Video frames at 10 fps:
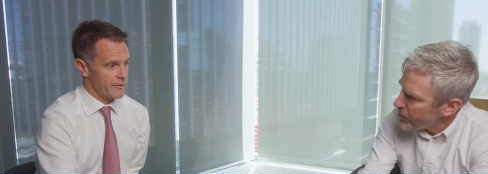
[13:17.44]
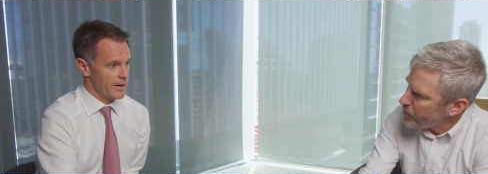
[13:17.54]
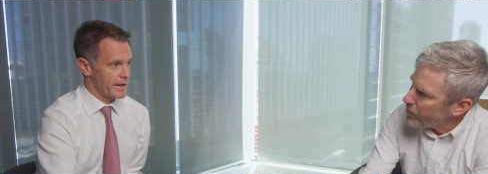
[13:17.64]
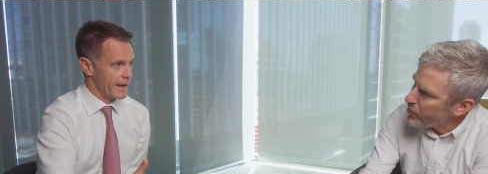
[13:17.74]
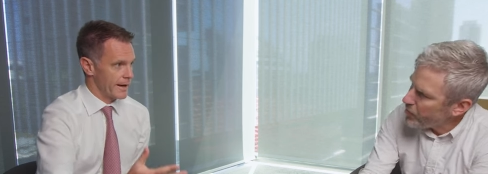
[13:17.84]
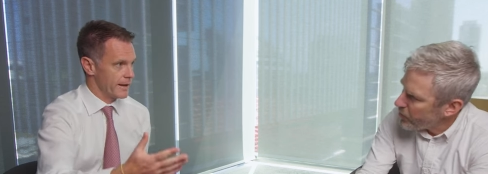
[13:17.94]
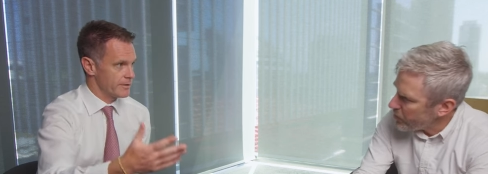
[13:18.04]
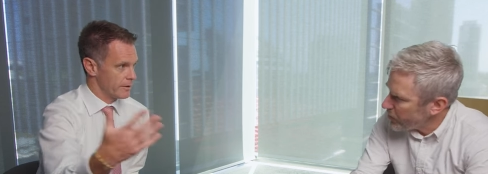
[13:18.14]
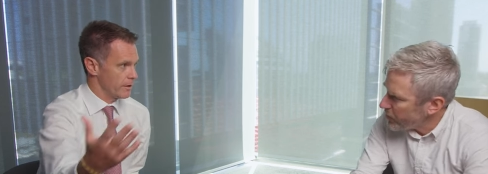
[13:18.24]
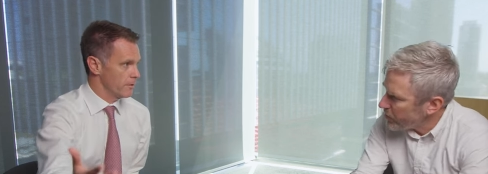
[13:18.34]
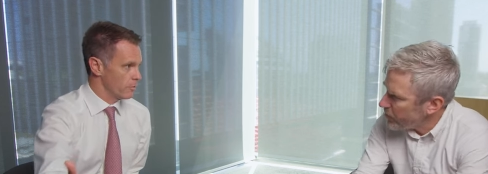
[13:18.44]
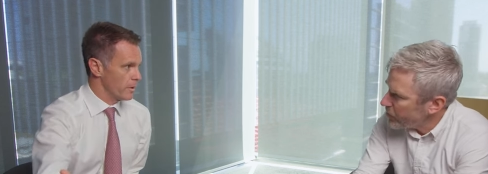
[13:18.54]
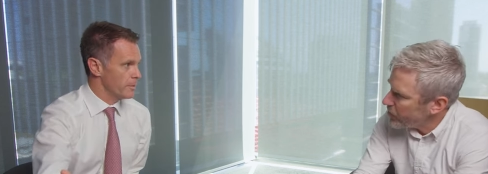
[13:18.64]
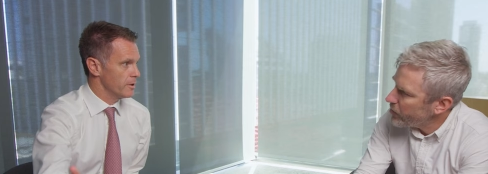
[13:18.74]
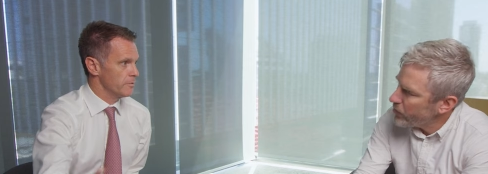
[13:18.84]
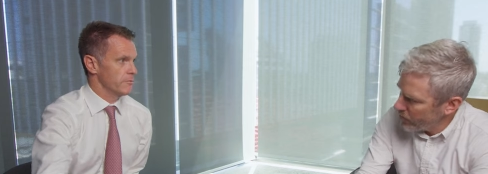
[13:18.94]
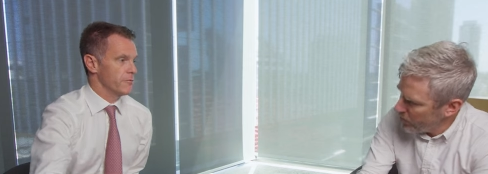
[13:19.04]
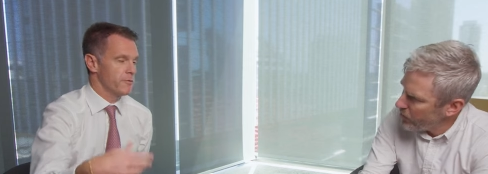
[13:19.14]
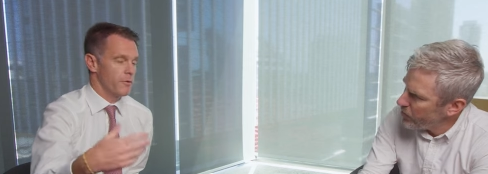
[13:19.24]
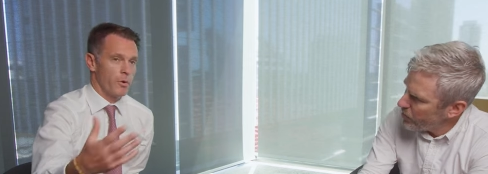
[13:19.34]
Speaker 1: of our candidates are women.
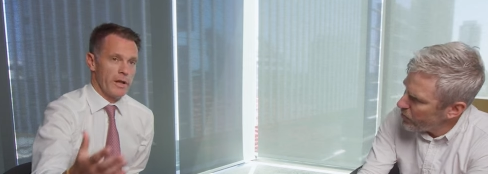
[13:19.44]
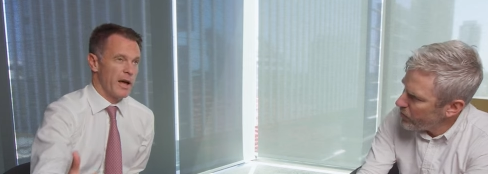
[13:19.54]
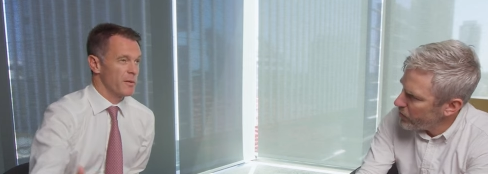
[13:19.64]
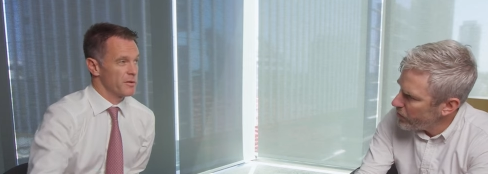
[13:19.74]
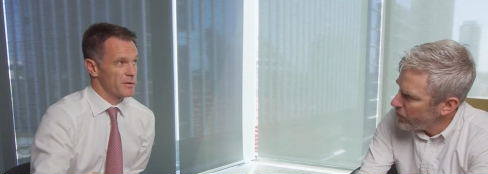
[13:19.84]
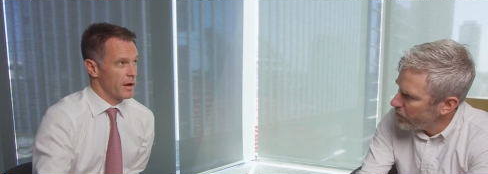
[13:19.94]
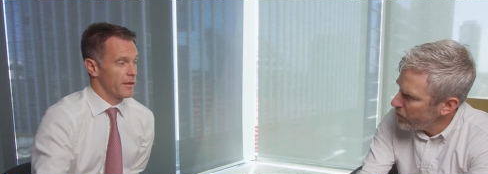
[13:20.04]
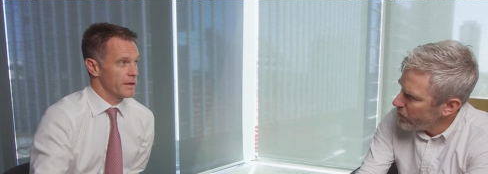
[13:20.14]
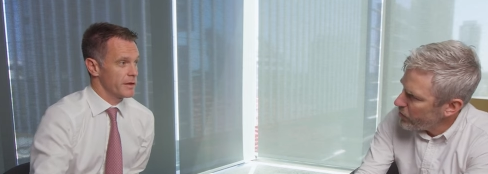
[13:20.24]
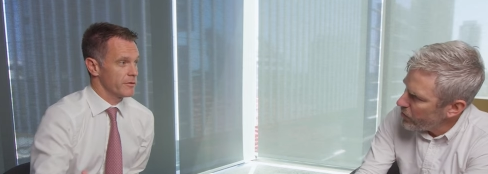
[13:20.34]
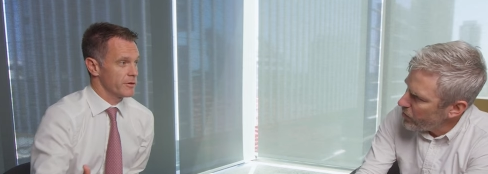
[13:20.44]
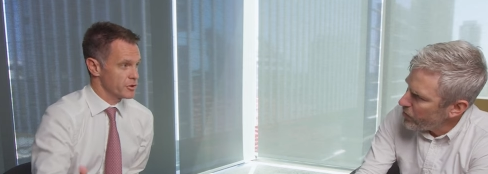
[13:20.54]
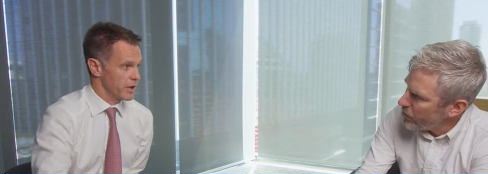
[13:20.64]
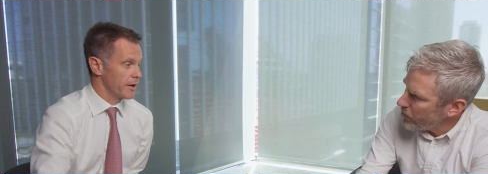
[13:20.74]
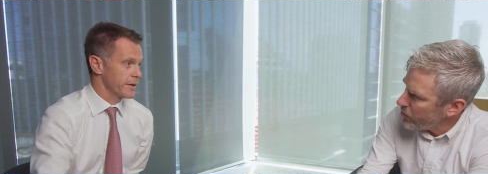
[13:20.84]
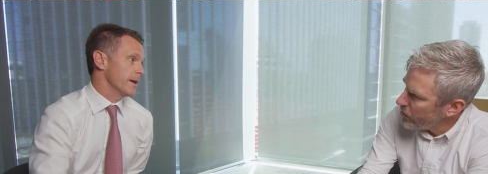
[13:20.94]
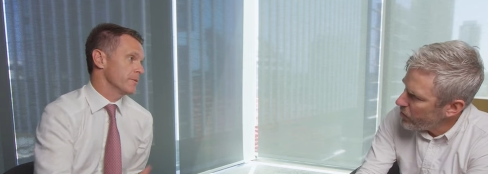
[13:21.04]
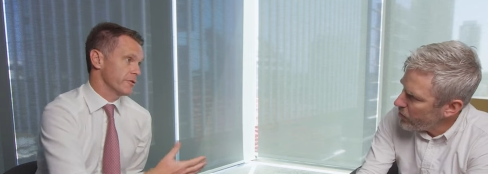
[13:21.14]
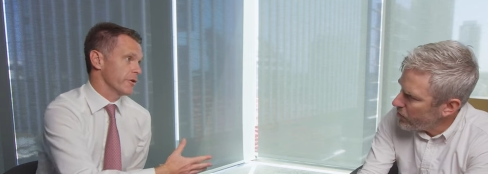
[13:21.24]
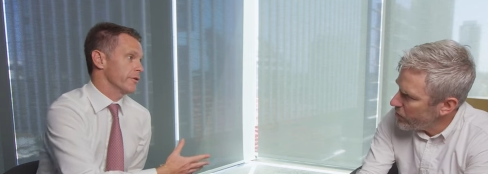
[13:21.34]
Mm-hmm. 48%, I think, of the shadow
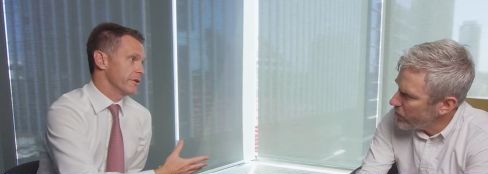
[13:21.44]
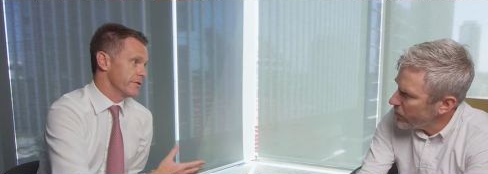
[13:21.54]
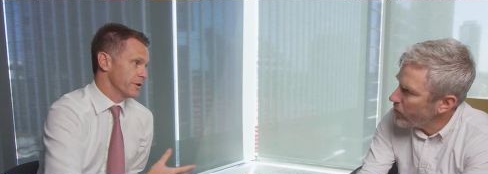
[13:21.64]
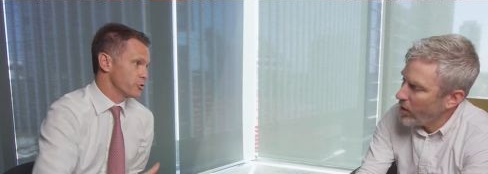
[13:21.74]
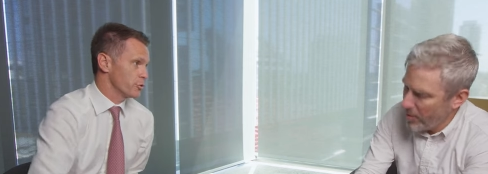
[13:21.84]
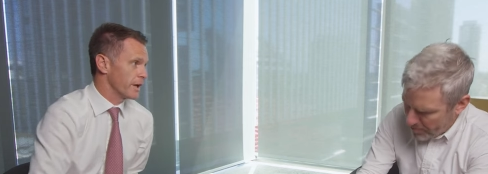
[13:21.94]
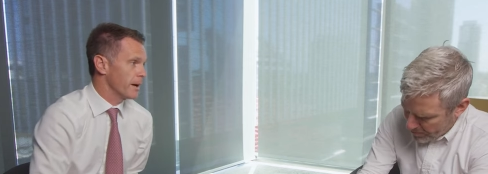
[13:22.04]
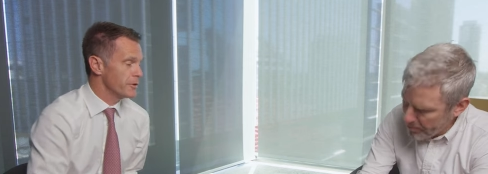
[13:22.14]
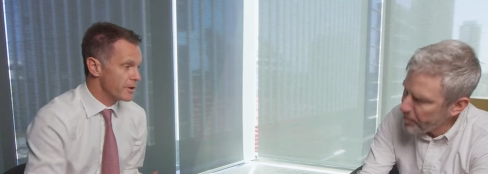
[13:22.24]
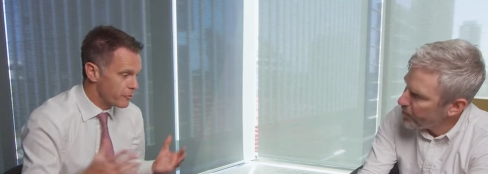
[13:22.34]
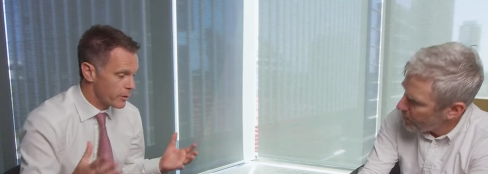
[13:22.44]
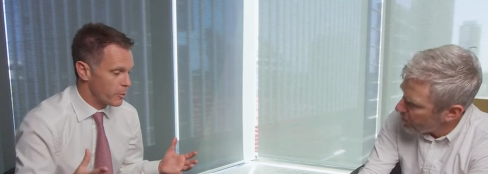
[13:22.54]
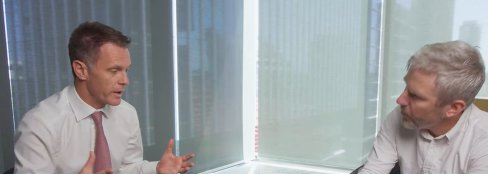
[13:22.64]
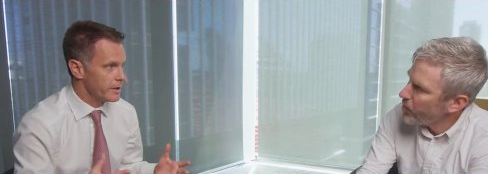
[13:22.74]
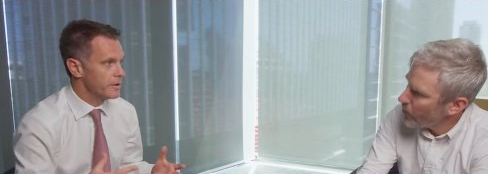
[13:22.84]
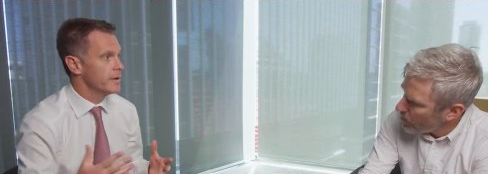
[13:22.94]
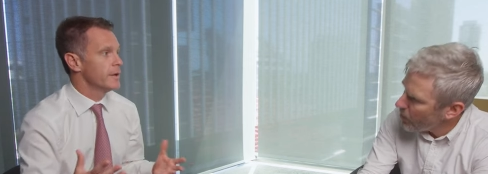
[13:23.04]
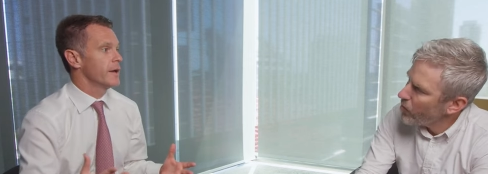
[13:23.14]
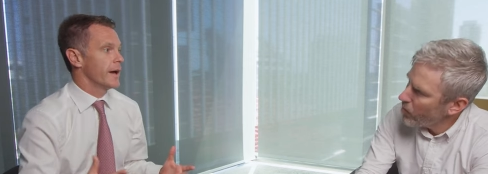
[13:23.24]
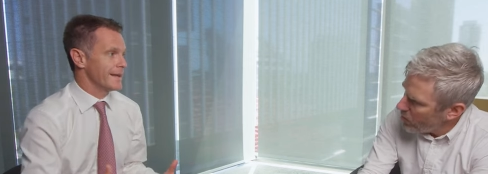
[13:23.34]
cabinet, so the eventual yep. cabinet, if we win,
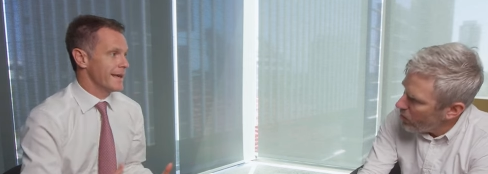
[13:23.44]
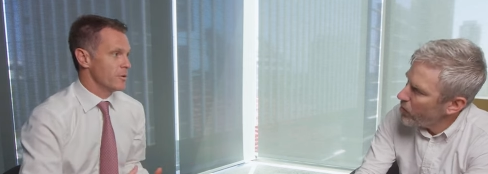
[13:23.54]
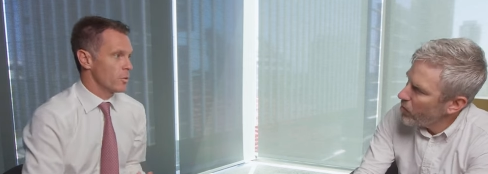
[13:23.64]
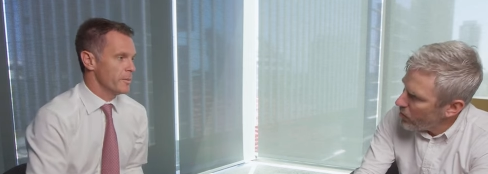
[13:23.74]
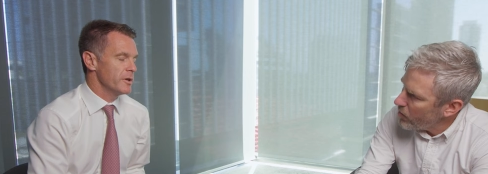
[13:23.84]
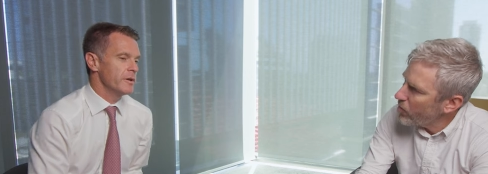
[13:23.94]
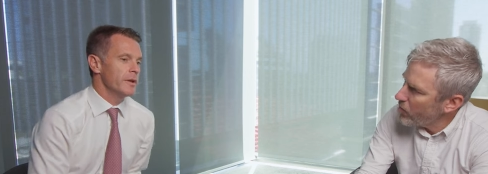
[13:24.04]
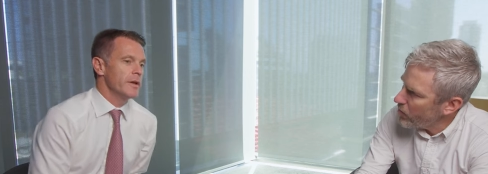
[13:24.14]
again, women.